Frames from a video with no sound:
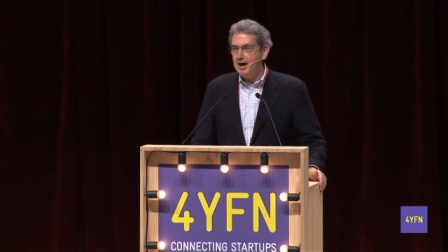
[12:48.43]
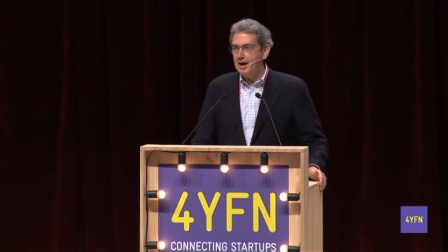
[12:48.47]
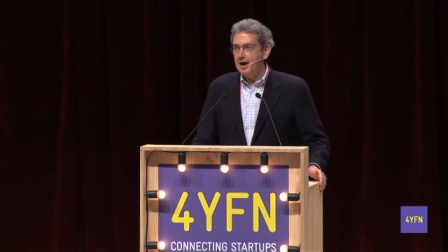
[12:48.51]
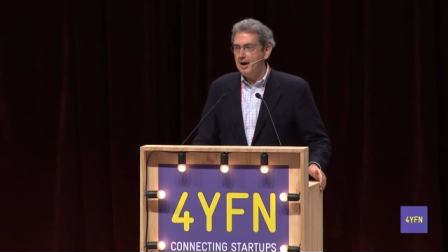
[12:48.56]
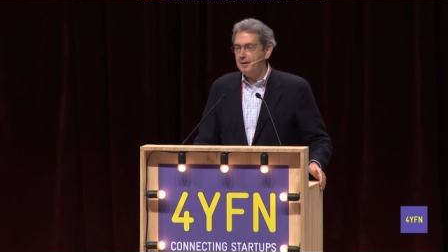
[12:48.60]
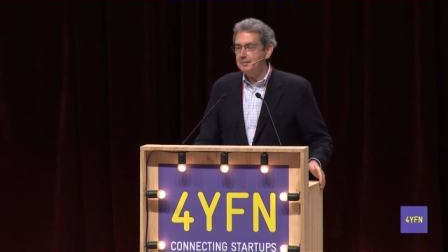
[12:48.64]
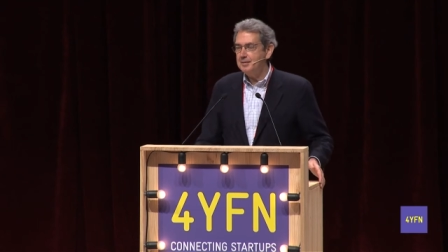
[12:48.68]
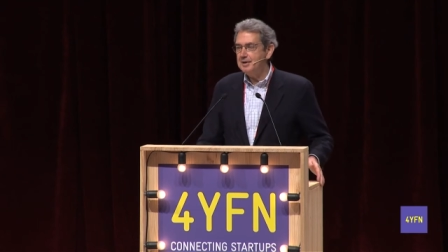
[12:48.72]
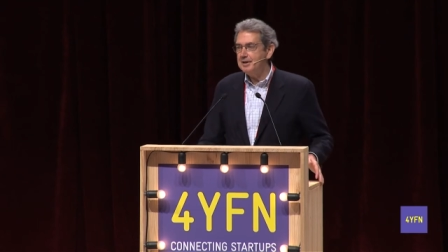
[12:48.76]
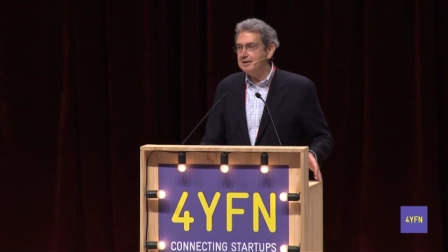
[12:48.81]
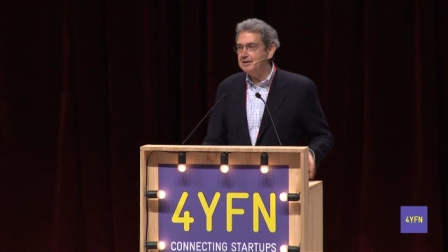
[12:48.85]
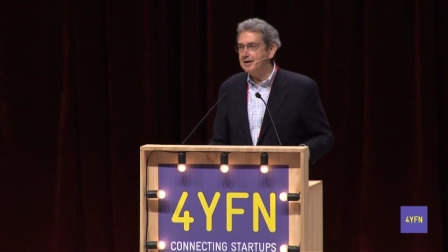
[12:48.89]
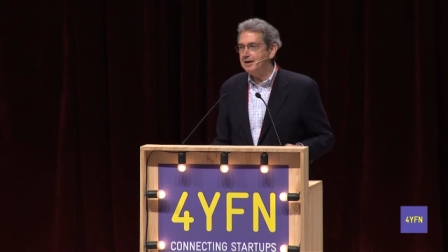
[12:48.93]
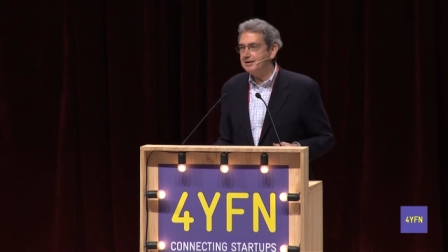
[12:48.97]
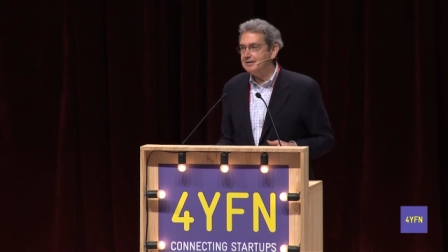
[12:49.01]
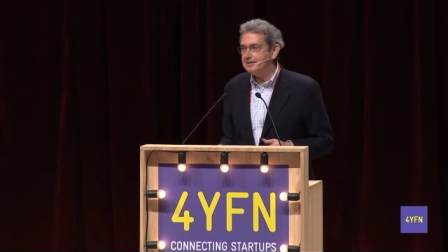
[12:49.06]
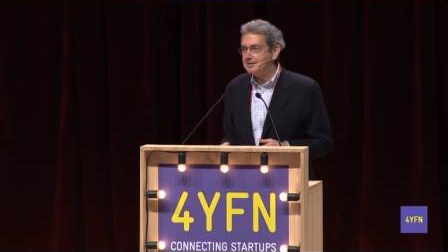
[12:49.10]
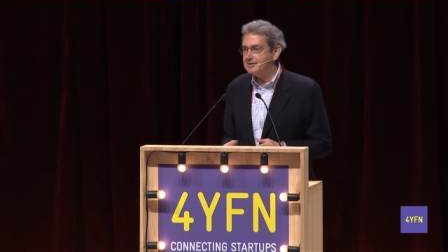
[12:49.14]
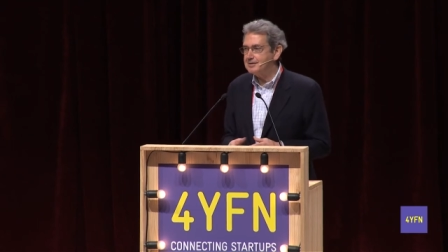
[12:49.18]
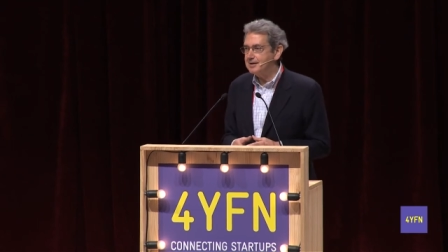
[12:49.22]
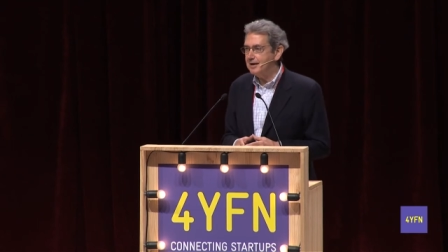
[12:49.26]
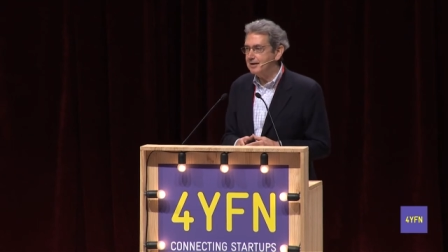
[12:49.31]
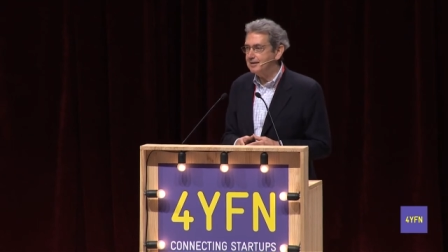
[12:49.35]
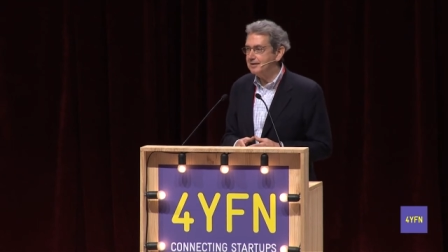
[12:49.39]
I mean, the data
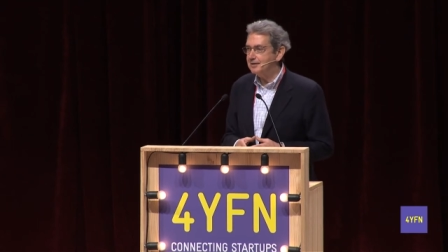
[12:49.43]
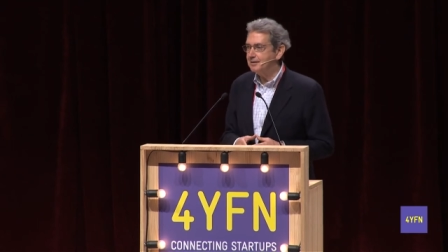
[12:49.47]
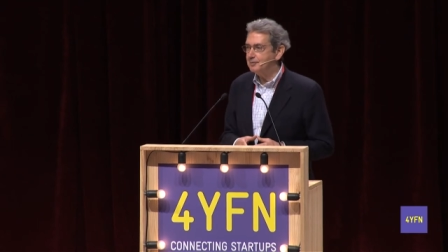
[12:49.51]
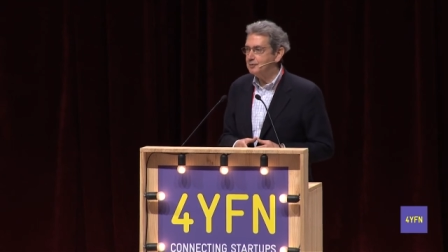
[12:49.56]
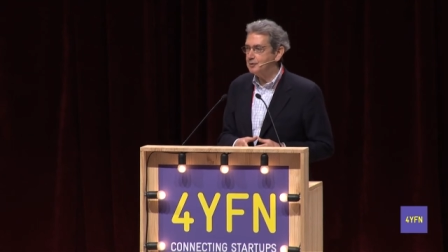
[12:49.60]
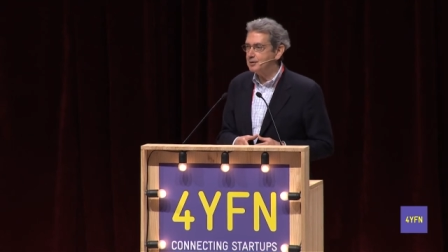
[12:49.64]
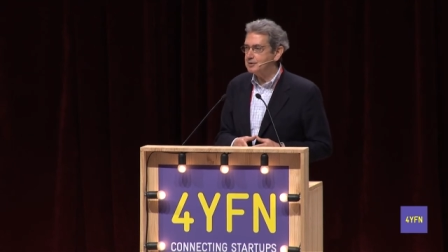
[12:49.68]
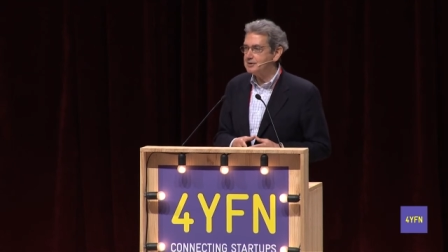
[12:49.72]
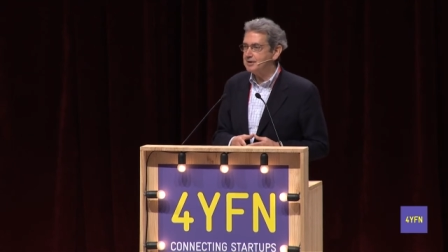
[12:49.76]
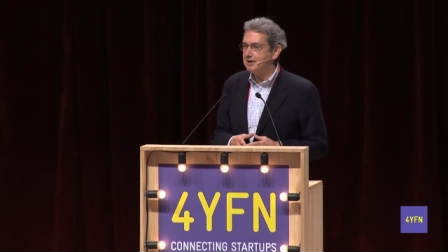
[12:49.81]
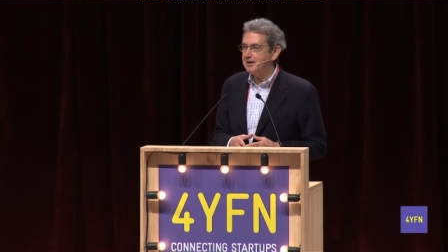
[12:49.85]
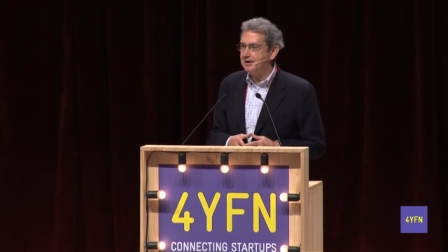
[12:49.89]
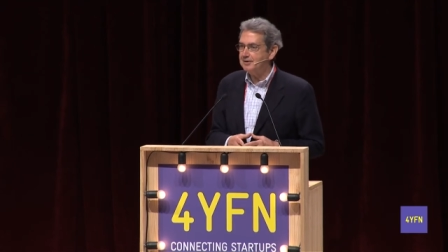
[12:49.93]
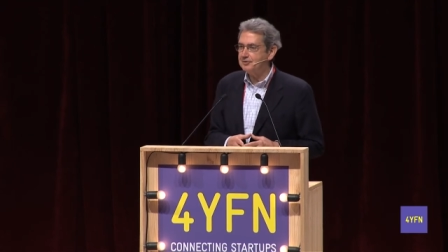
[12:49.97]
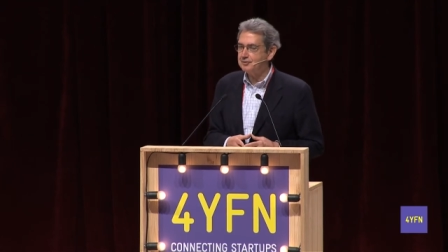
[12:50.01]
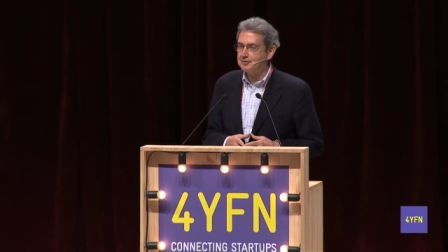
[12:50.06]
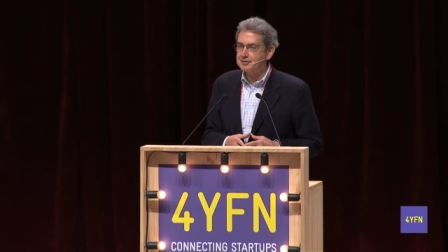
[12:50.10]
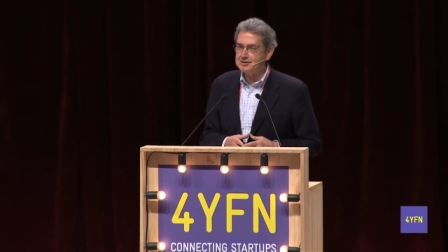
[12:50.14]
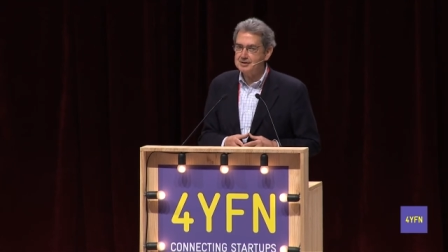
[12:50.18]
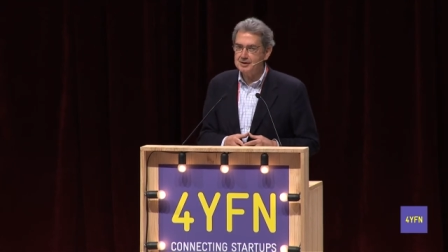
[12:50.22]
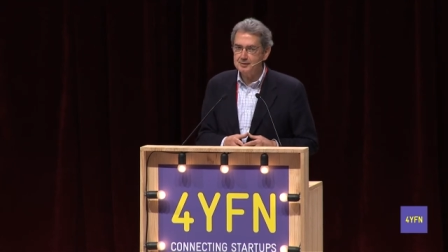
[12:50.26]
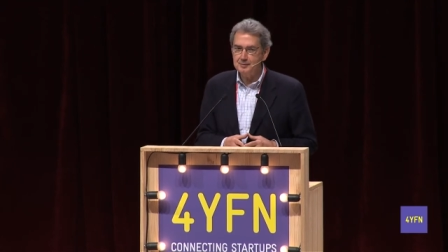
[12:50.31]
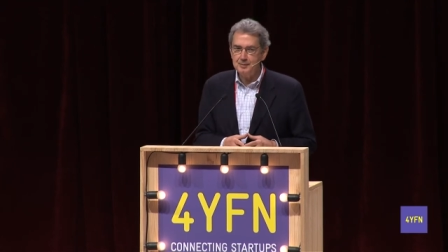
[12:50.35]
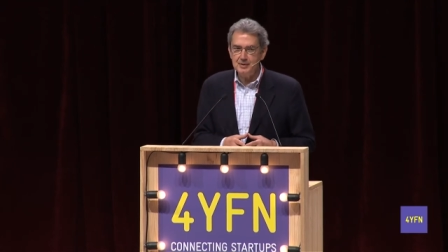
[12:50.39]
center was an
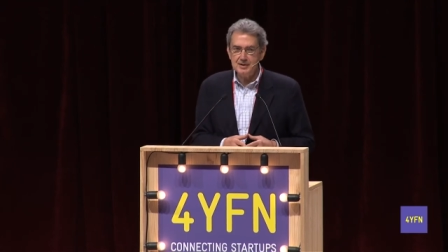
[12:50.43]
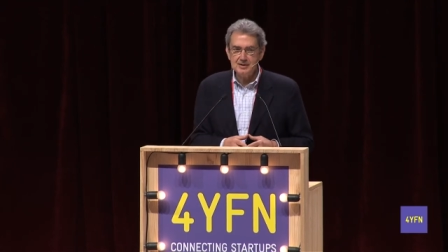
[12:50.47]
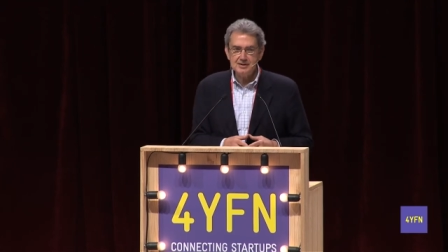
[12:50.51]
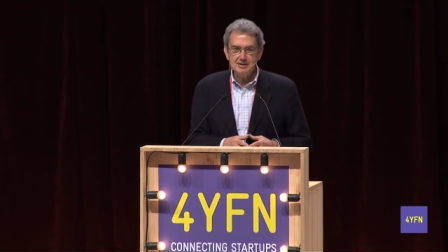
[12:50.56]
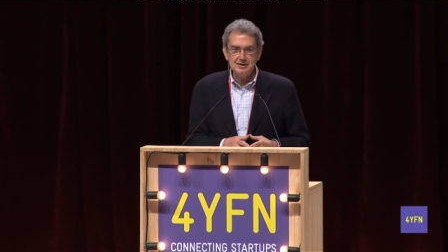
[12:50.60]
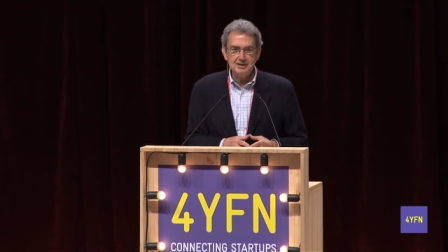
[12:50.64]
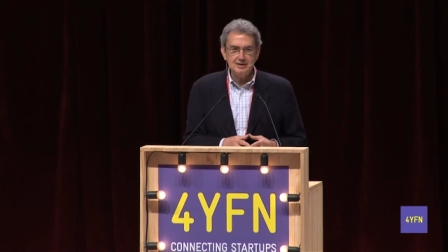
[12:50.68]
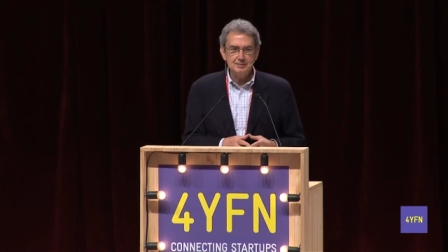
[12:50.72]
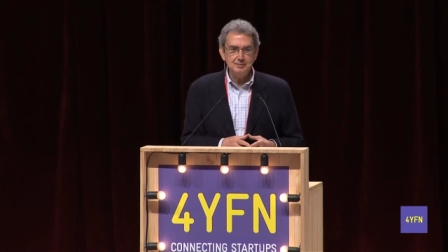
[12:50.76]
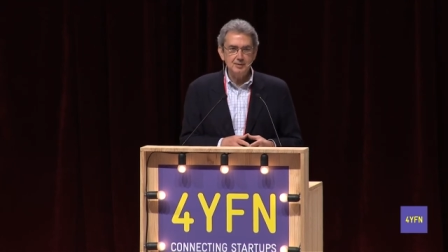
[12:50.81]
interesting business